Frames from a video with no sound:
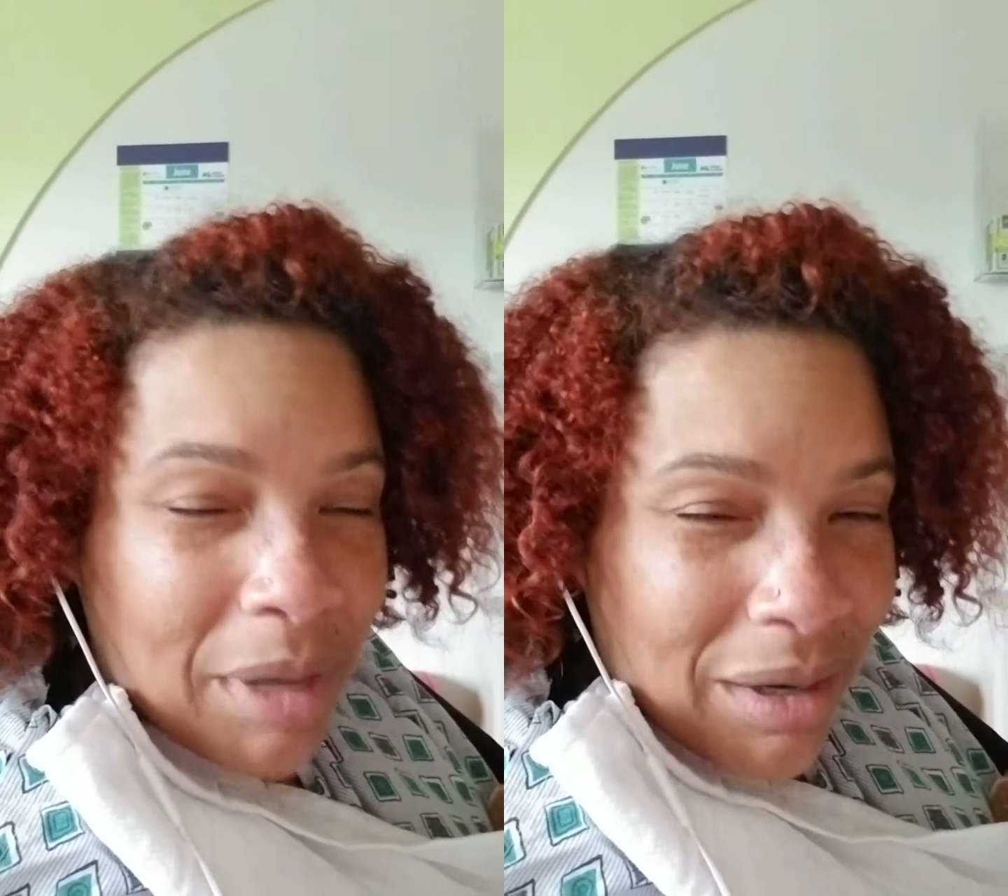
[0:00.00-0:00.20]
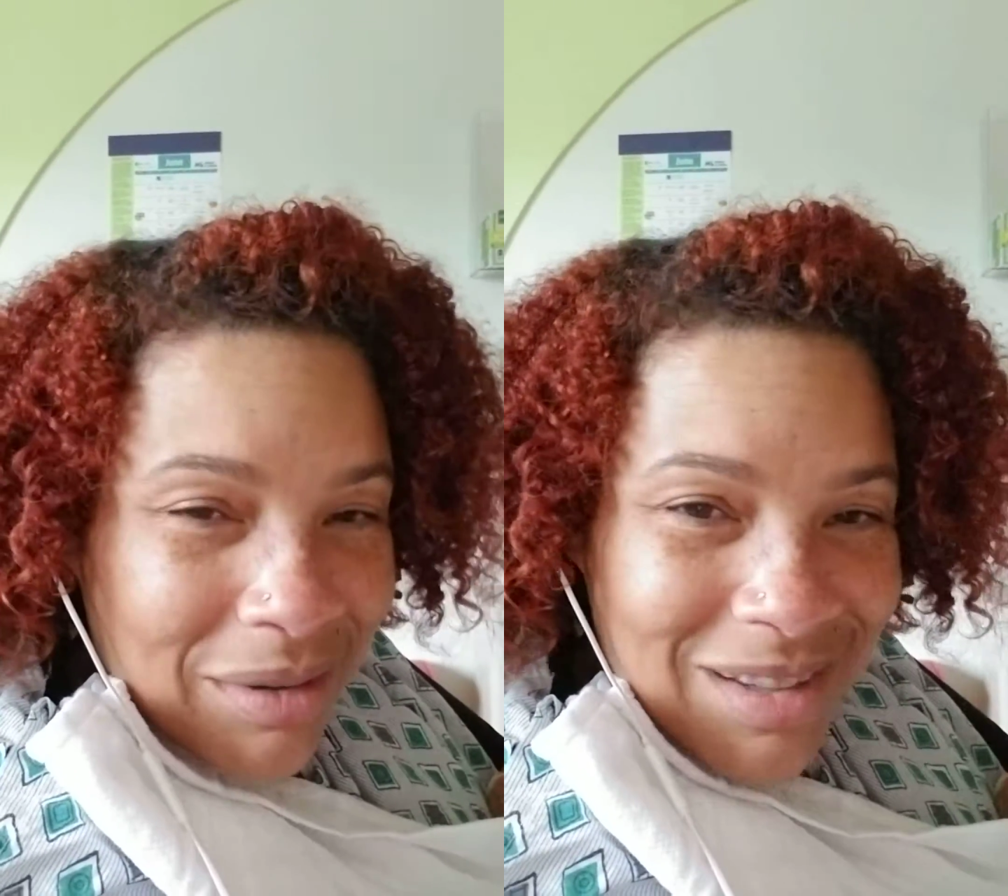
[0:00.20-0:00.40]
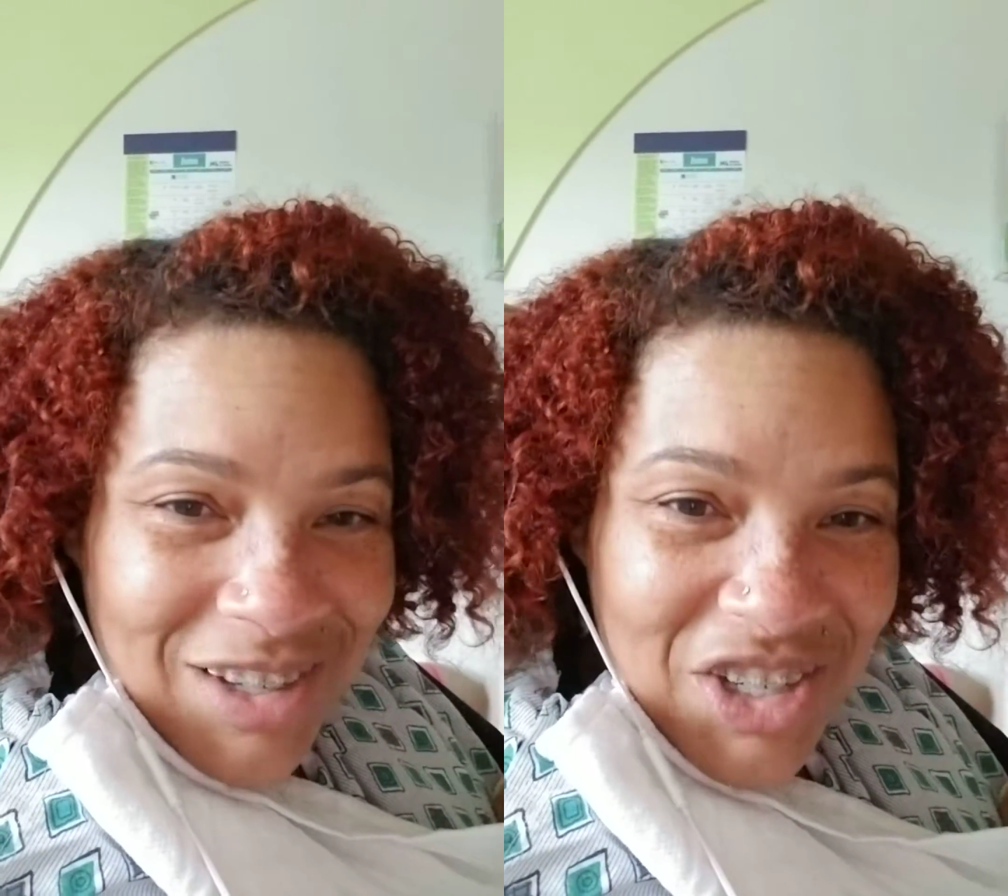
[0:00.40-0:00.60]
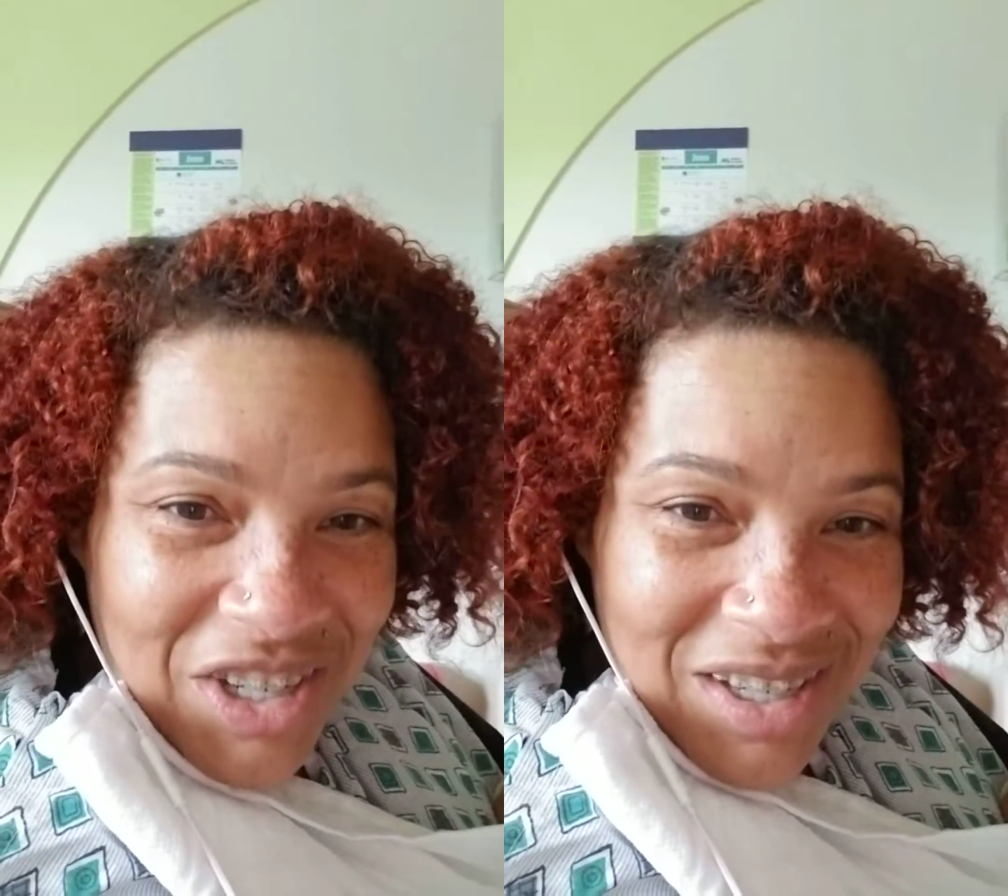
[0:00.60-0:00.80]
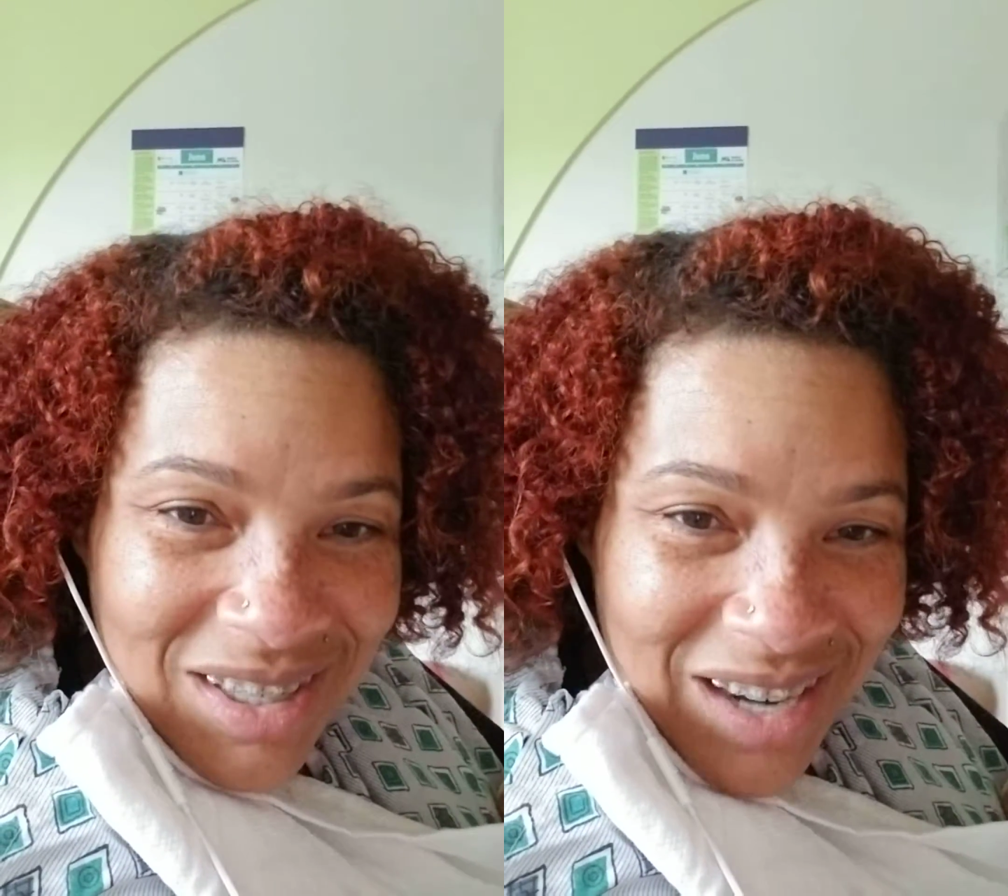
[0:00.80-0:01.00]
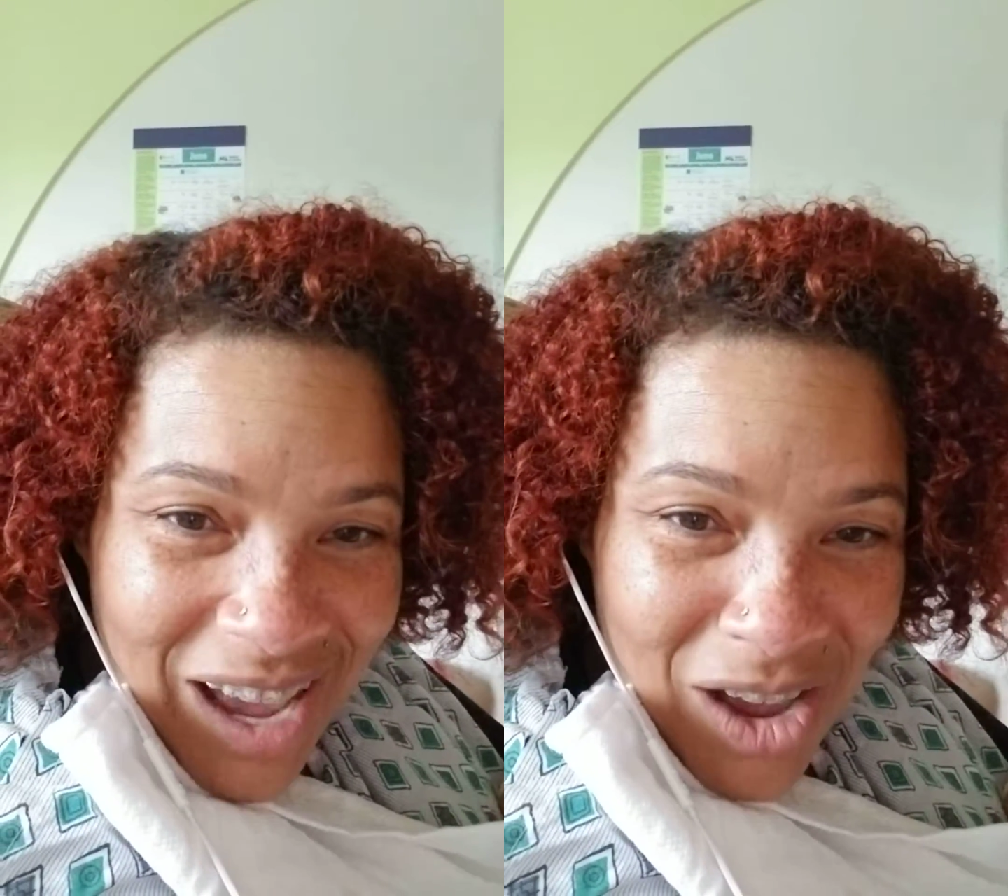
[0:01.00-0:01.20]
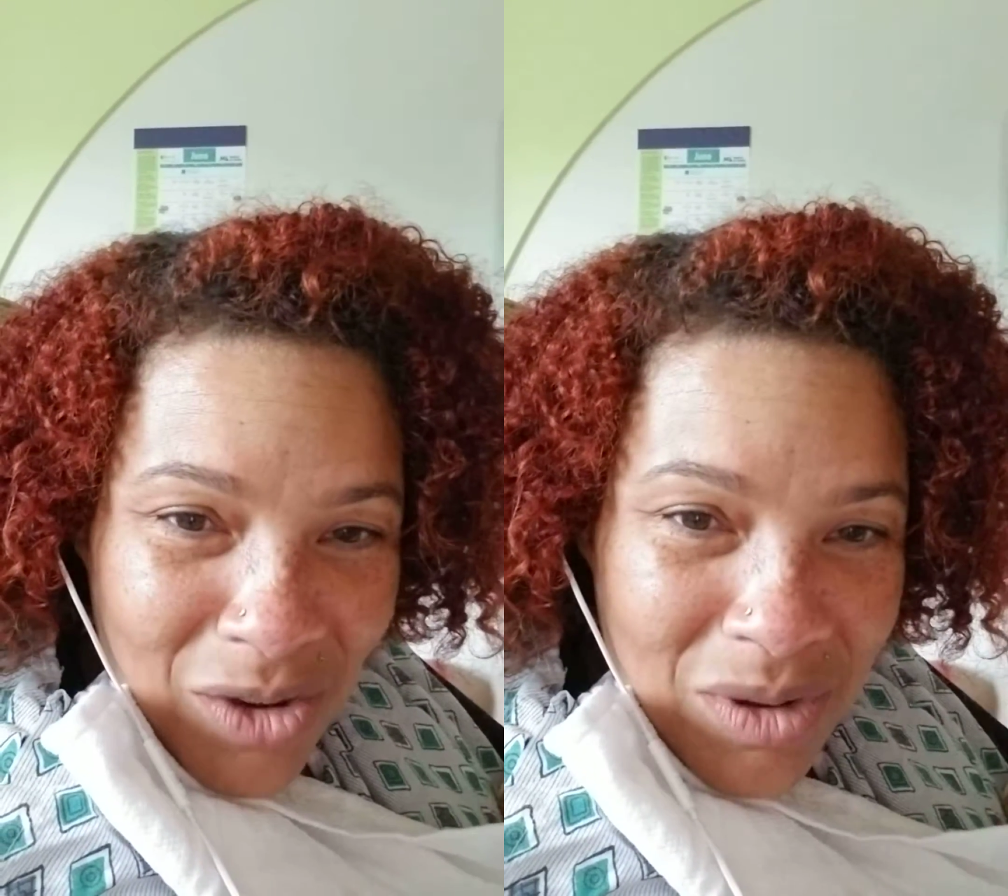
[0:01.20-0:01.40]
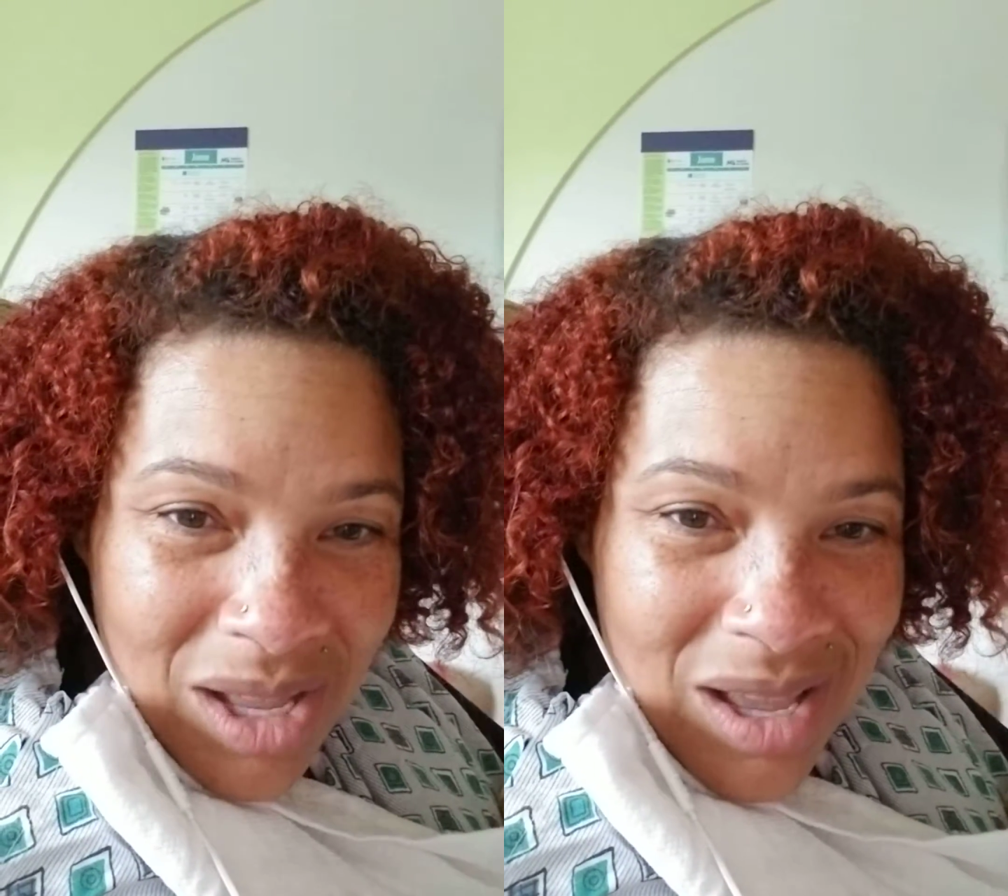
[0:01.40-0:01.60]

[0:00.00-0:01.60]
better than she is now.